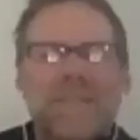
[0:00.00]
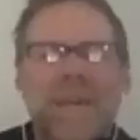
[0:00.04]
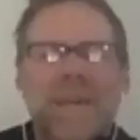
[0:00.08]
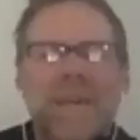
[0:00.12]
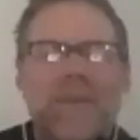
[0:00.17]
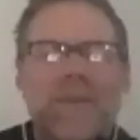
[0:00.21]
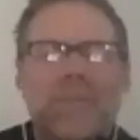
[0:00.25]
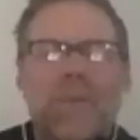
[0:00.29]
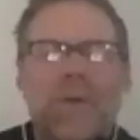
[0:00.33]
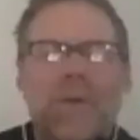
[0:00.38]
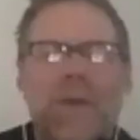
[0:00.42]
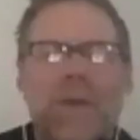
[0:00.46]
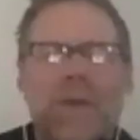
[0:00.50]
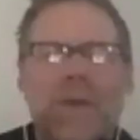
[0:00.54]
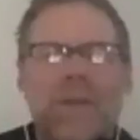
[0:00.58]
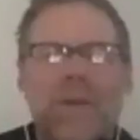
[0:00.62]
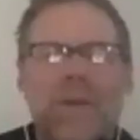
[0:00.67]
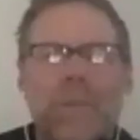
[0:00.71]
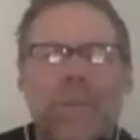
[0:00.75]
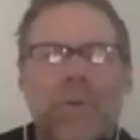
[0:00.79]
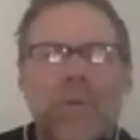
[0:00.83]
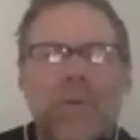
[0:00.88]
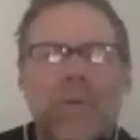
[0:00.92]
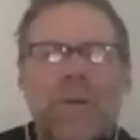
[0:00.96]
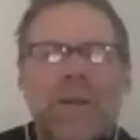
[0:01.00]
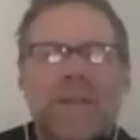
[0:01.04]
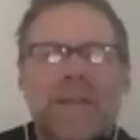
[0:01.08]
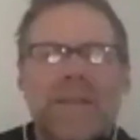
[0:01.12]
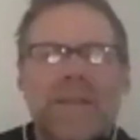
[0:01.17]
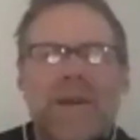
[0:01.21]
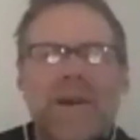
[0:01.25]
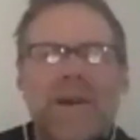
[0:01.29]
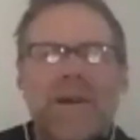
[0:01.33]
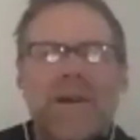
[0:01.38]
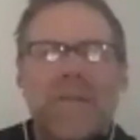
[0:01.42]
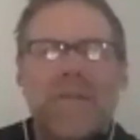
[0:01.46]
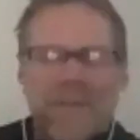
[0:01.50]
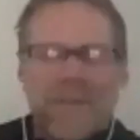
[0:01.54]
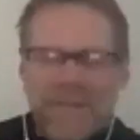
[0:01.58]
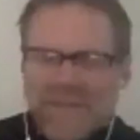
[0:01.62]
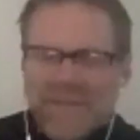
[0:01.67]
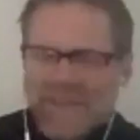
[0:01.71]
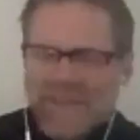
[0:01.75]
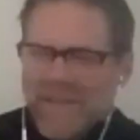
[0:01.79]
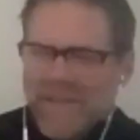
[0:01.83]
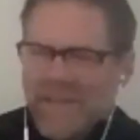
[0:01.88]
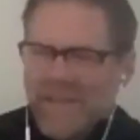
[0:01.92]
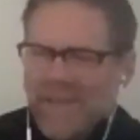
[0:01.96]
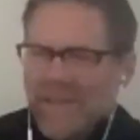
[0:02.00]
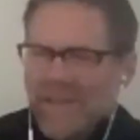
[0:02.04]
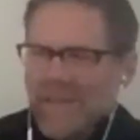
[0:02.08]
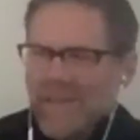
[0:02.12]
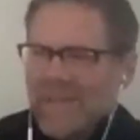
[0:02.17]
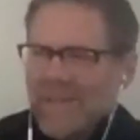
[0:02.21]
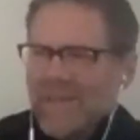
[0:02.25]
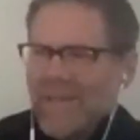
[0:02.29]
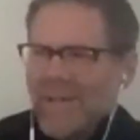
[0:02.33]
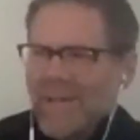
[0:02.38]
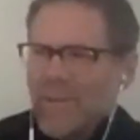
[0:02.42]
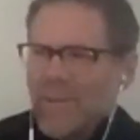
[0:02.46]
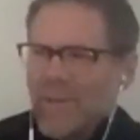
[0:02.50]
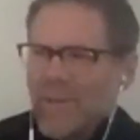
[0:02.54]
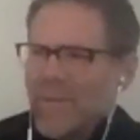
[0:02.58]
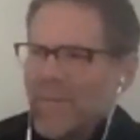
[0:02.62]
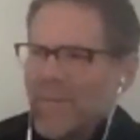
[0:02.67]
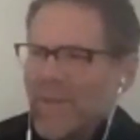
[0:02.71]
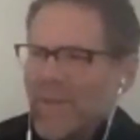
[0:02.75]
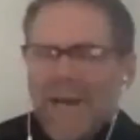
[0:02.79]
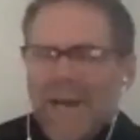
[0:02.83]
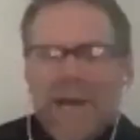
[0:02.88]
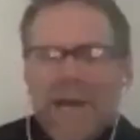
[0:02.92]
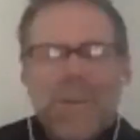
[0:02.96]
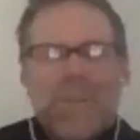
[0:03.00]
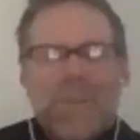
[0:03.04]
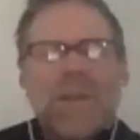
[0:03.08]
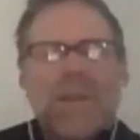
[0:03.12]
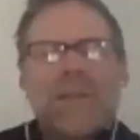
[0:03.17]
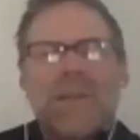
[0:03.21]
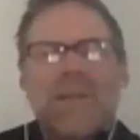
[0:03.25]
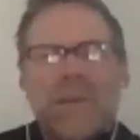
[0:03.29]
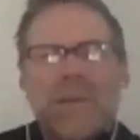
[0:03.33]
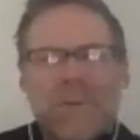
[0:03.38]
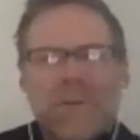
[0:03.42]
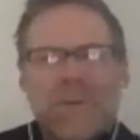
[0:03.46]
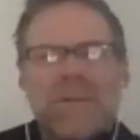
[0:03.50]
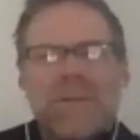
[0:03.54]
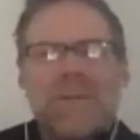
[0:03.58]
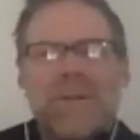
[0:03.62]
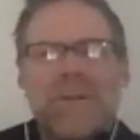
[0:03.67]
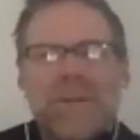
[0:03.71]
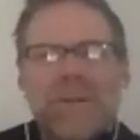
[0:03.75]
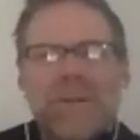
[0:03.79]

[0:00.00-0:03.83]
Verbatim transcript: had an appointment at the office. I'm like, man, I'm a loser.